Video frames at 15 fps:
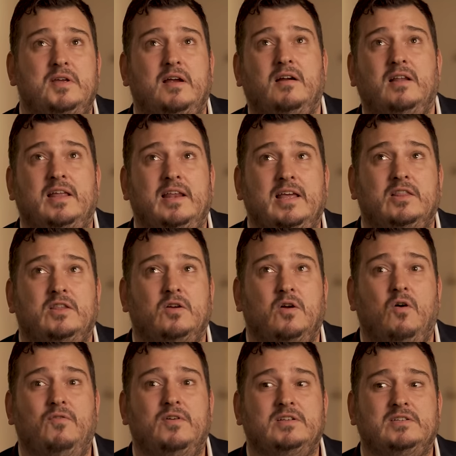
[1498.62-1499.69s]
a year leading into
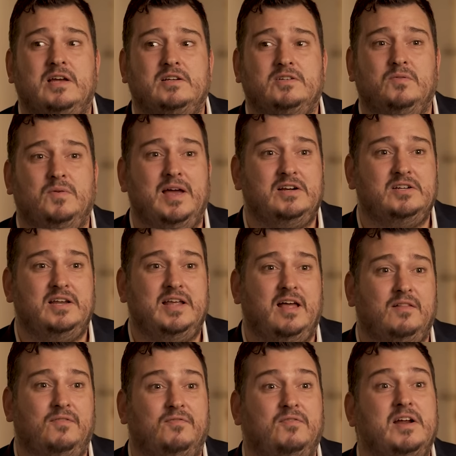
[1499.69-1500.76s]
COVID, is actually, we actually
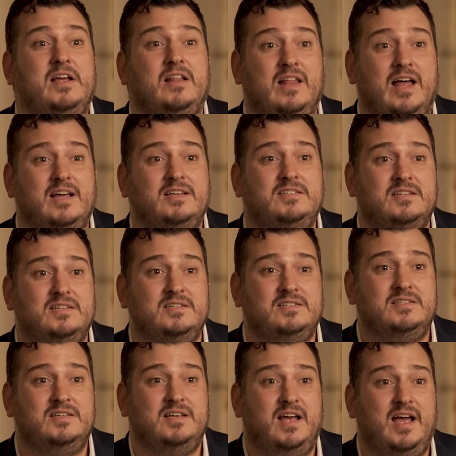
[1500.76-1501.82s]
held free
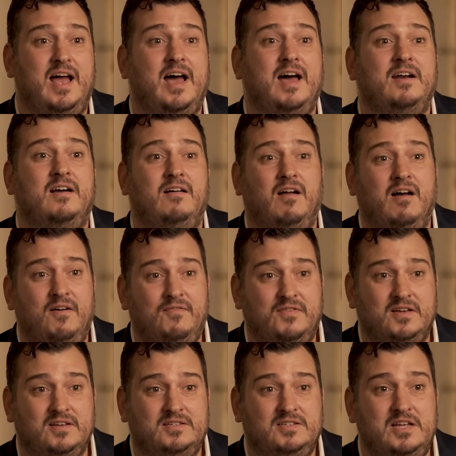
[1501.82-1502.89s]
classes at our
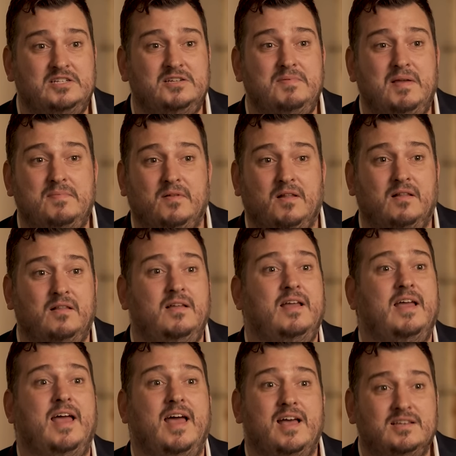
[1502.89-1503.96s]
office, teaching people
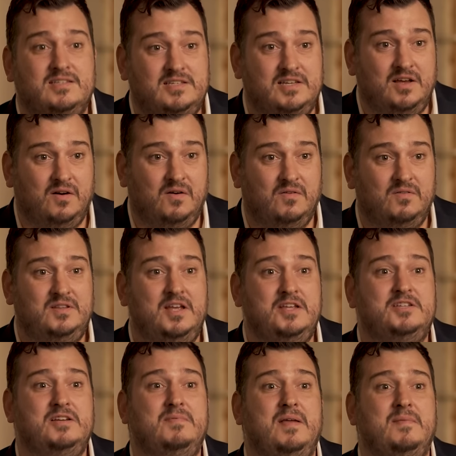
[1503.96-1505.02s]
SEO,
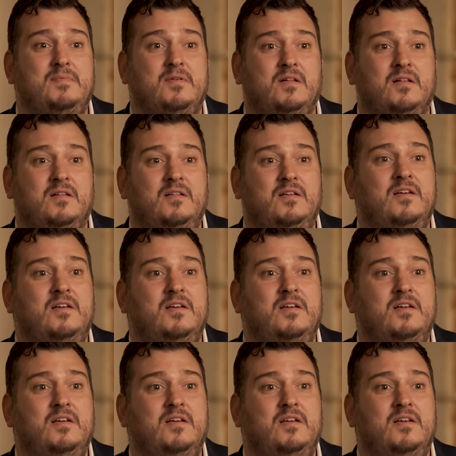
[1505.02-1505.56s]
teaching people